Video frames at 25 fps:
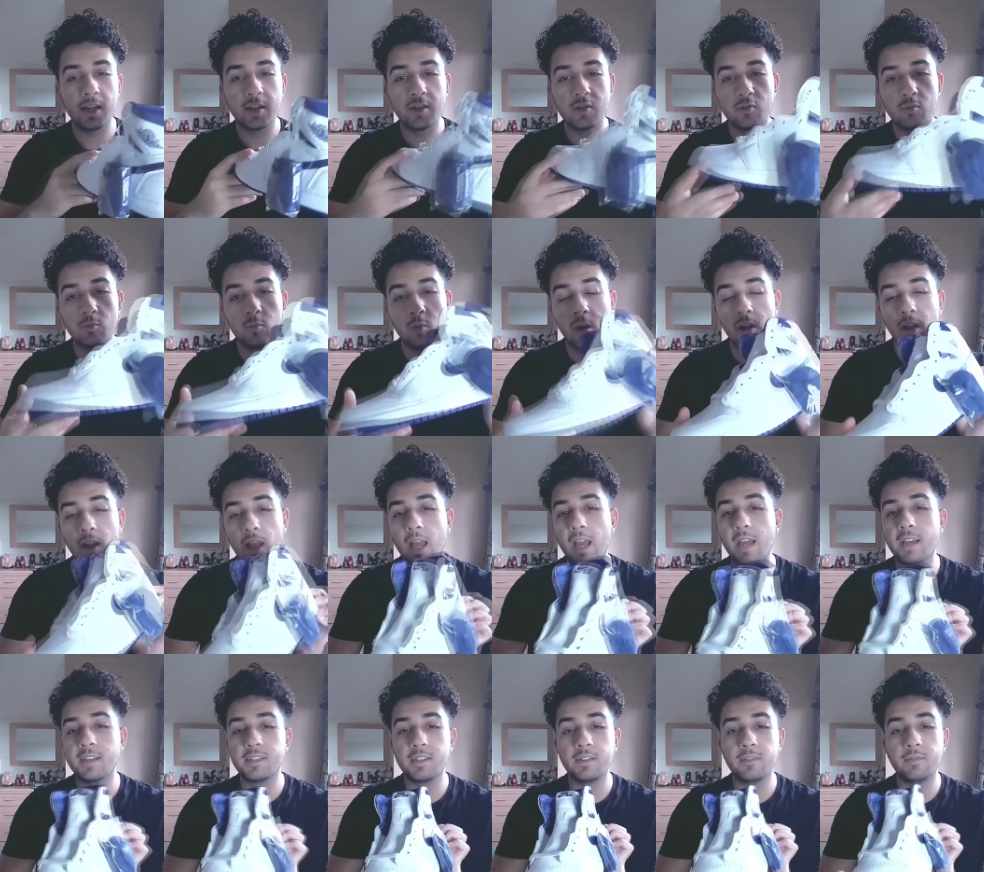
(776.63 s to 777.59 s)
as well
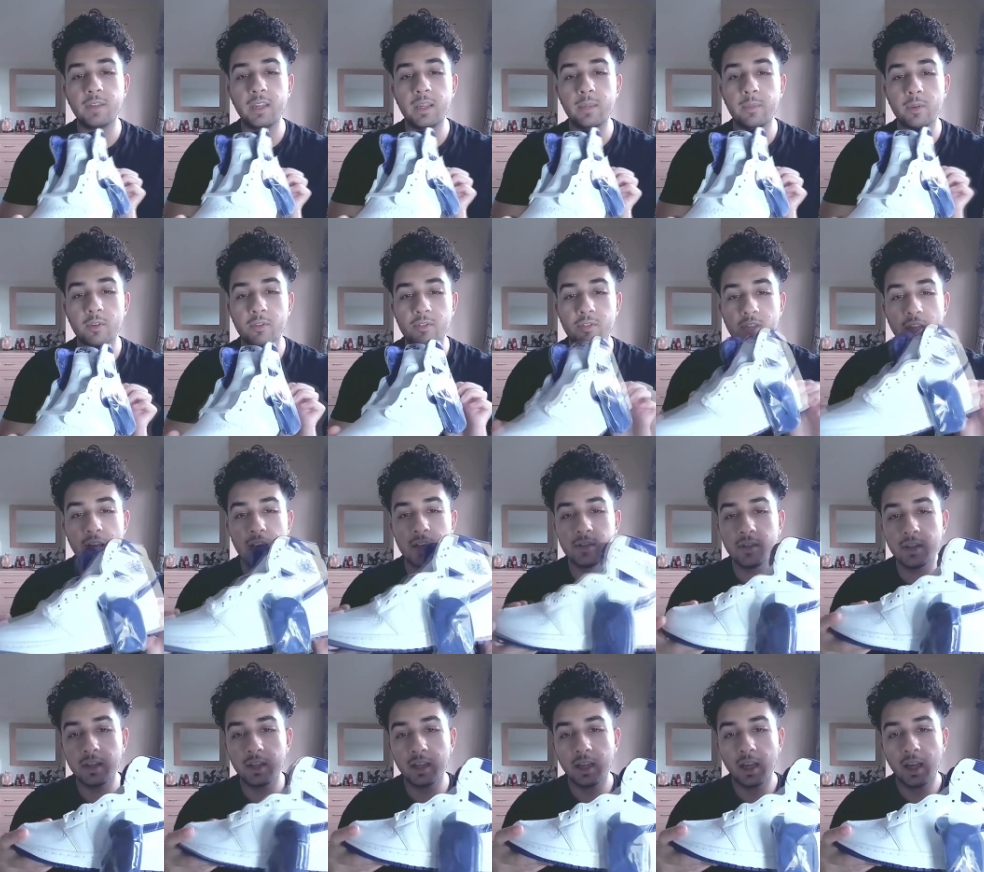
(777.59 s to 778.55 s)
as the female
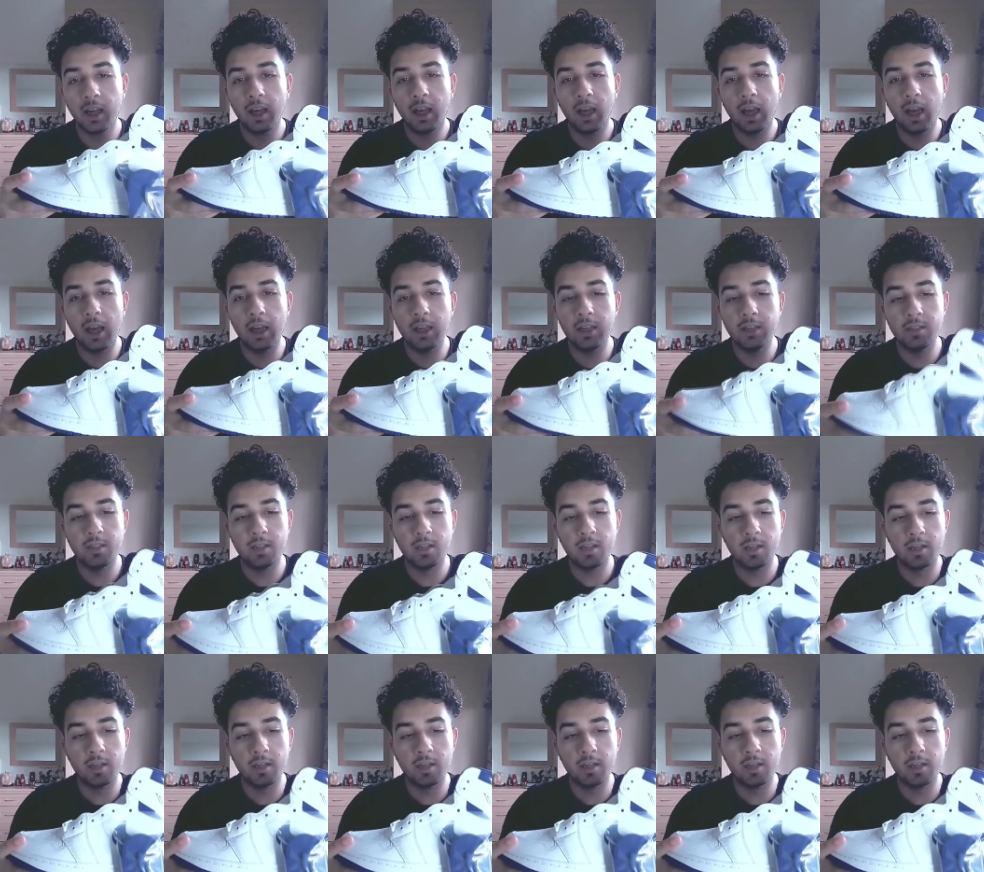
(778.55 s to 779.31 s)
sizing? And